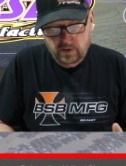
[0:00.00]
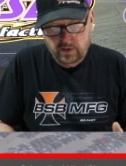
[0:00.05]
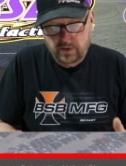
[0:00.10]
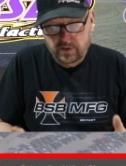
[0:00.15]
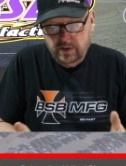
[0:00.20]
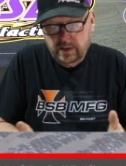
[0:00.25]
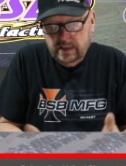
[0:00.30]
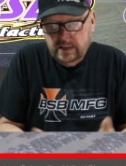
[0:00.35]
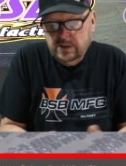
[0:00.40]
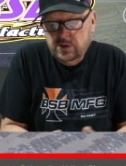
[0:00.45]

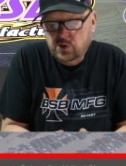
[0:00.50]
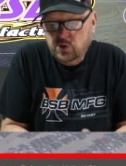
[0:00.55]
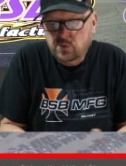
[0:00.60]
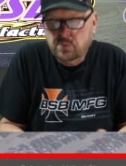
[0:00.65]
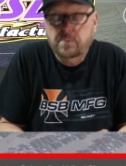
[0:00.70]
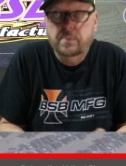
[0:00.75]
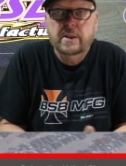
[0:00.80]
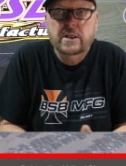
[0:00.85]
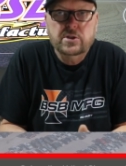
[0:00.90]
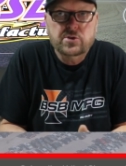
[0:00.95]
these
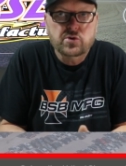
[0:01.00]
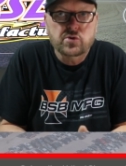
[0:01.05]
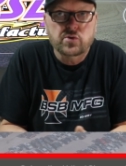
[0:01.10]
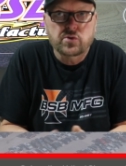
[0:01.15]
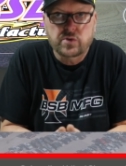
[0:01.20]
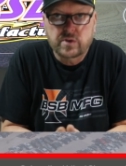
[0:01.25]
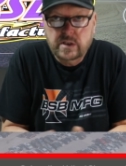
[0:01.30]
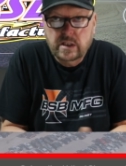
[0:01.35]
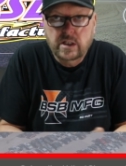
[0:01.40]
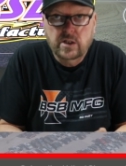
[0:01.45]

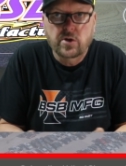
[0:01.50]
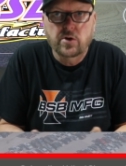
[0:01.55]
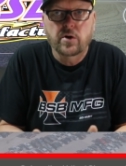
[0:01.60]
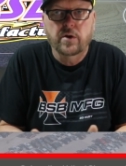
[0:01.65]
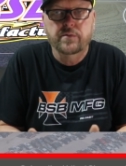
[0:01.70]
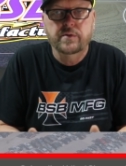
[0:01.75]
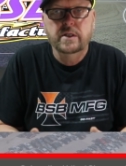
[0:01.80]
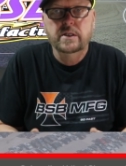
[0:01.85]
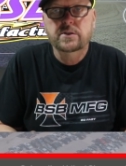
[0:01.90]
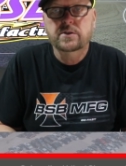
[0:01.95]
pictures here
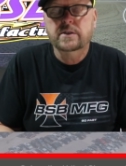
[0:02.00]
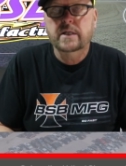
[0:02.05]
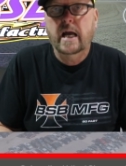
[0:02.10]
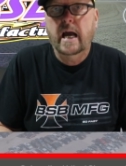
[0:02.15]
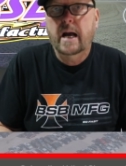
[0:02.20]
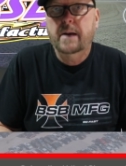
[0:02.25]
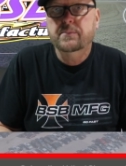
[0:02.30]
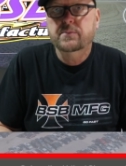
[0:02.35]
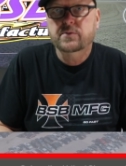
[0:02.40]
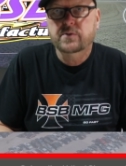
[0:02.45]
of these
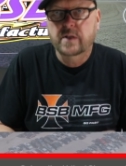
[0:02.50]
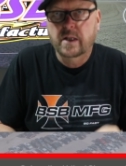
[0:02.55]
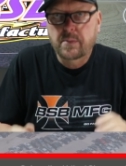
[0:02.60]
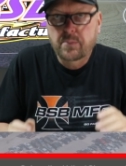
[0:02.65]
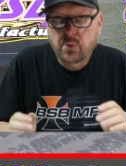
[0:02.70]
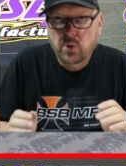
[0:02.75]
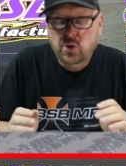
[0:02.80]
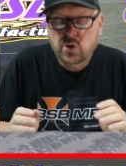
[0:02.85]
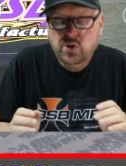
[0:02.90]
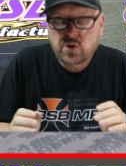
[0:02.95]
taps, they
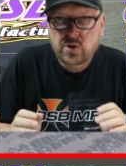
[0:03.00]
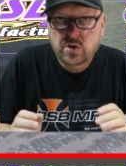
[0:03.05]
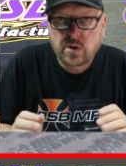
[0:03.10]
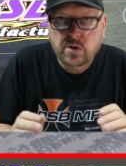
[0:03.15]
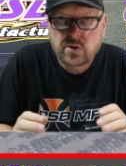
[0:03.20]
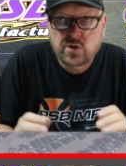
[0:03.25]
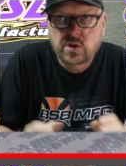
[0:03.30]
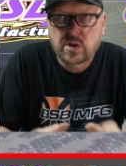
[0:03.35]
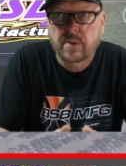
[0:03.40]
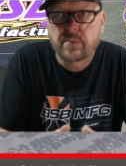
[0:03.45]
push
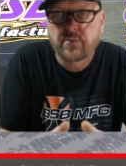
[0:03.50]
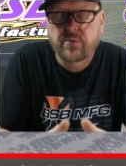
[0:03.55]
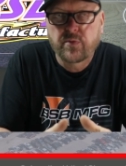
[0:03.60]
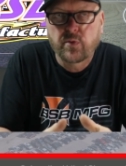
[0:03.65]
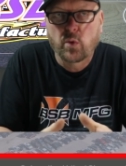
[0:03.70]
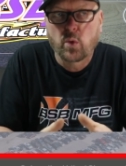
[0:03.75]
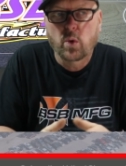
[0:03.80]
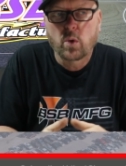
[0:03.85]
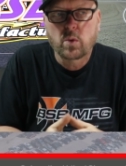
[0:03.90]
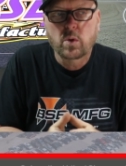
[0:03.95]
the chip
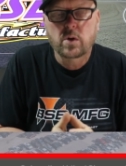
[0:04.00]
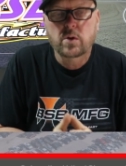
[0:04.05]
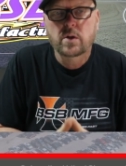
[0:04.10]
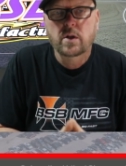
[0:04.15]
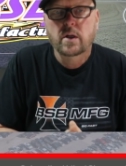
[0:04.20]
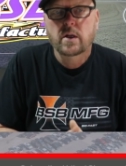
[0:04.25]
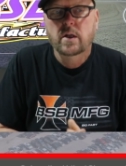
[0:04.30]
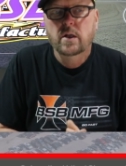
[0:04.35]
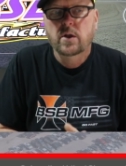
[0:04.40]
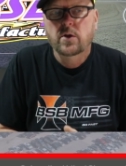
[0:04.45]

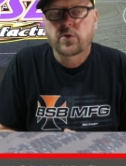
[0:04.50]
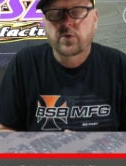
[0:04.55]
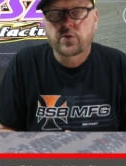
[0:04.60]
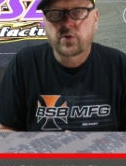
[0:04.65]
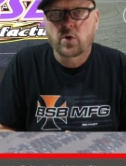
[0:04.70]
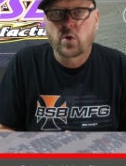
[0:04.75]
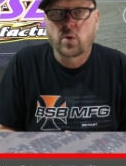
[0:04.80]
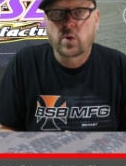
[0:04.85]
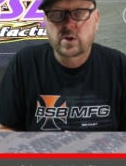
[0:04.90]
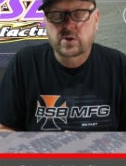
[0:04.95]
forward
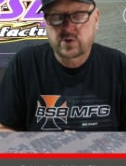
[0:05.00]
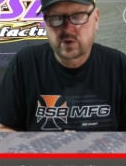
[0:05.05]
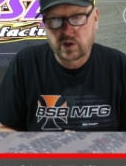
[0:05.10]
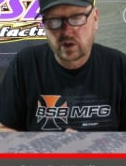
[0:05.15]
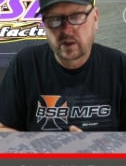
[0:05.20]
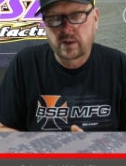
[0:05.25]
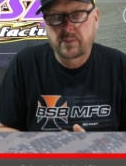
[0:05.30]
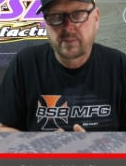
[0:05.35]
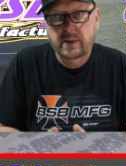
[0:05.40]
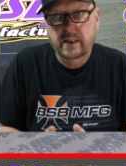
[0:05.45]
so it's
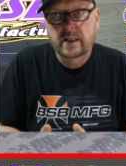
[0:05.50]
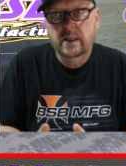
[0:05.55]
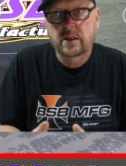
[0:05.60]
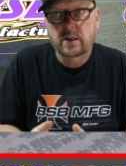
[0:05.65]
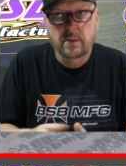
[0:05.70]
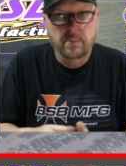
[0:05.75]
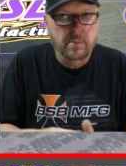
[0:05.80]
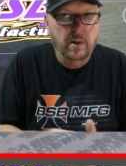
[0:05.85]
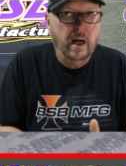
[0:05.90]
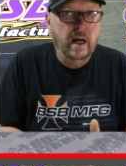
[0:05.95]
going to be
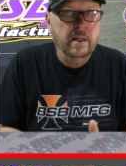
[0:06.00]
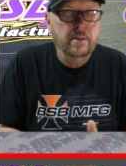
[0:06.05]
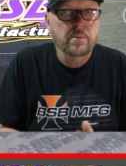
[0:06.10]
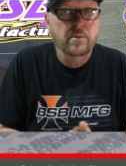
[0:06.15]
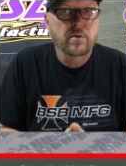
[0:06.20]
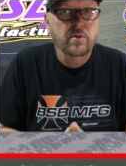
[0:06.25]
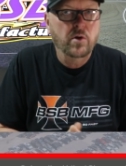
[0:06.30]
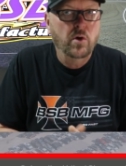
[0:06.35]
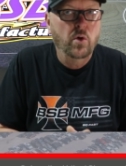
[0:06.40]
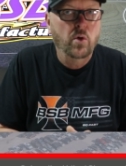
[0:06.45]
in the
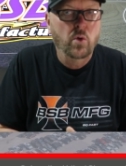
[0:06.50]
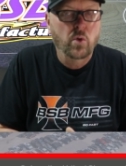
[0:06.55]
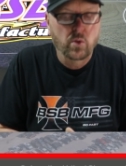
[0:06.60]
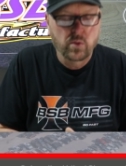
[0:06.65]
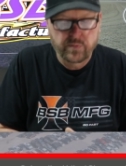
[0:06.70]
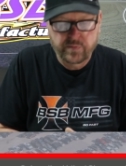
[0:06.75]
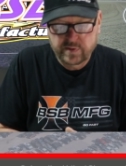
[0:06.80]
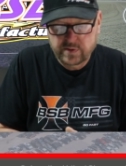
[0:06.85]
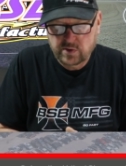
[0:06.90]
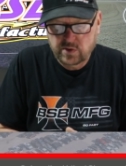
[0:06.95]
bottom of the
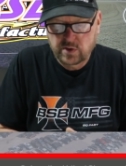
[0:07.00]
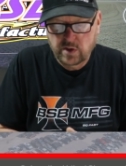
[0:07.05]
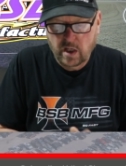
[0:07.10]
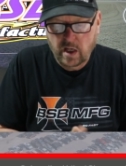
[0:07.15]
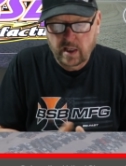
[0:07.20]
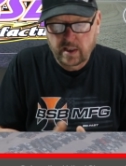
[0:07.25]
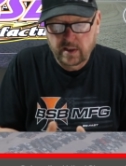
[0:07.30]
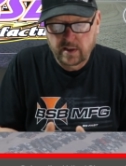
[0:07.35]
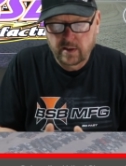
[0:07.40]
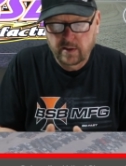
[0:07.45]
hole if it's
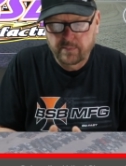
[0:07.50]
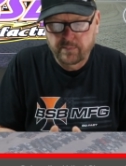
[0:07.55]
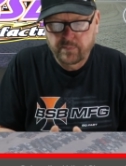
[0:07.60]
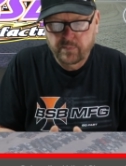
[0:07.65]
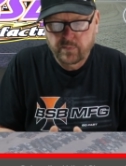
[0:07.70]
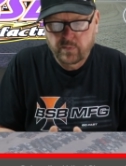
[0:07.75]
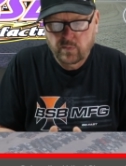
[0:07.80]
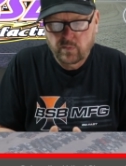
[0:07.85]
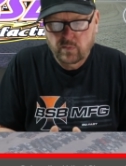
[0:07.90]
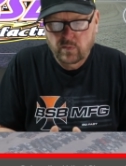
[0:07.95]
not a,
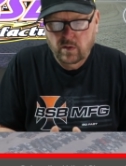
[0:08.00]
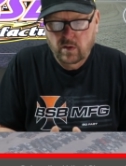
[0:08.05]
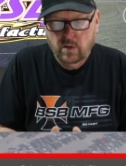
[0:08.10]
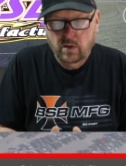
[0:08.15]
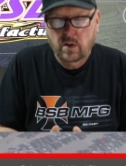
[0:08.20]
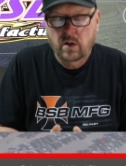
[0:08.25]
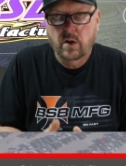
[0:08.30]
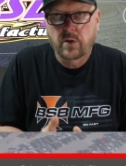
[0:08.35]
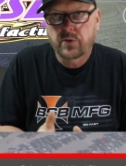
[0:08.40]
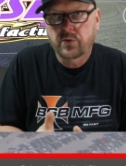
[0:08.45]

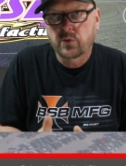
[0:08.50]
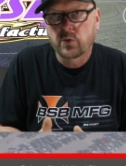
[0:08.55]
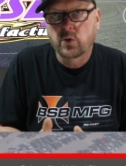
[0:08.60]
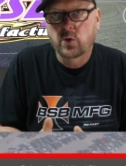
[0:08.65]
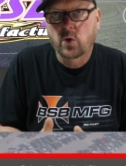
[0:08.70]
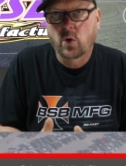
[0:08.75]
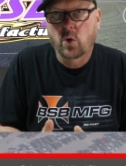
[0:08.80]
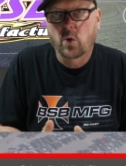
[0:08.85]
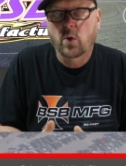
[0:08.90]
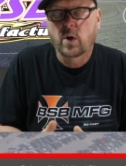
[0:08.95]
a
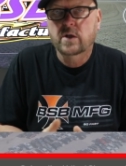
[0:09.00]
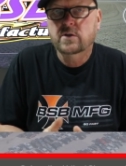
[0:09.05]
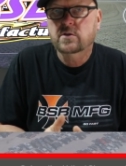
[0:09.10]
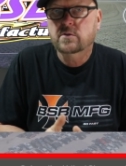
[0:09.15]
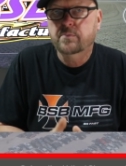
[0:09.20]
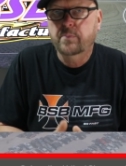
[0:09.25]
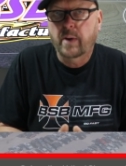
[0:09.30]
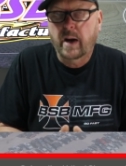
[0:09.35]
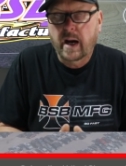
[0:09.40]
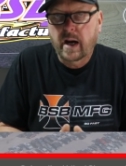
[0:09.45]
through hole. A
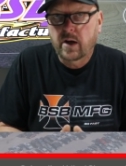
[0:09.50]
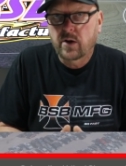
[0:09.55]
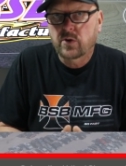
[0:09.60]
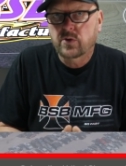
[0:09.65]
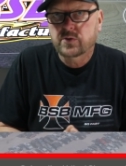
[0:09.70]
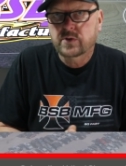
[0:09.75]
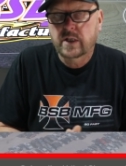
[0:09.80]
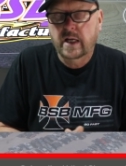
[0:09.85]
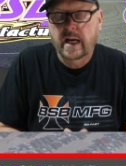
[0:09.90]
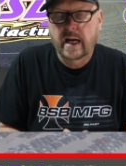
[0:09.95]

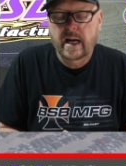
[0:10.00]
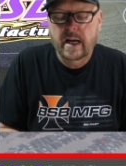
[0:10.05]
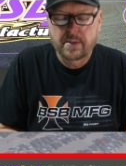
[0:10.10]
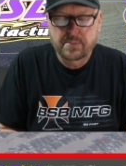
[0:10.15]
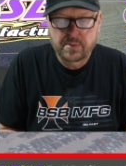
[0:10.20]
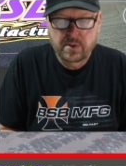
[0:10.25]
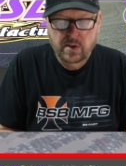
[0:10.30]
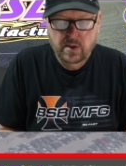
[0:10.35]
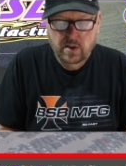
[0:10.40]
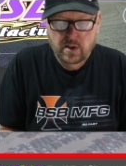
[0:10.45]
spiral
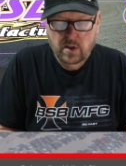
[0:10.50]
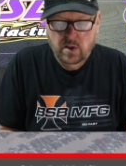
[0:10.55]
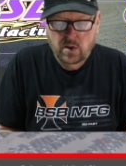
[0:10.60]
tap,